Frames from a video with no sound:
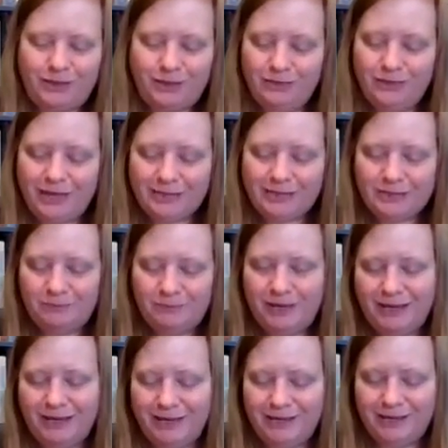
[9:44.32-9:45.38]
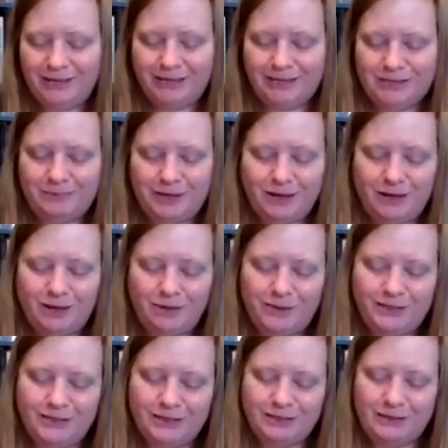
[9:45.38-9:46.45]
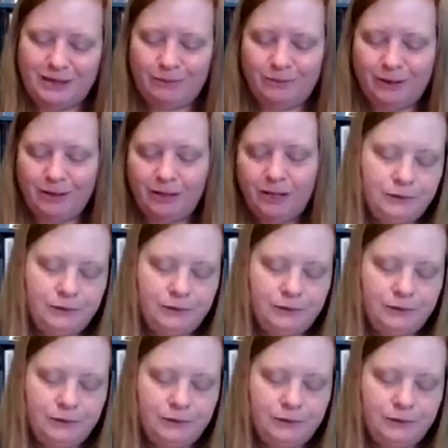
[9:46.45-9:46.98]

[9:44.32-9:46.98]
That's my comment on that one.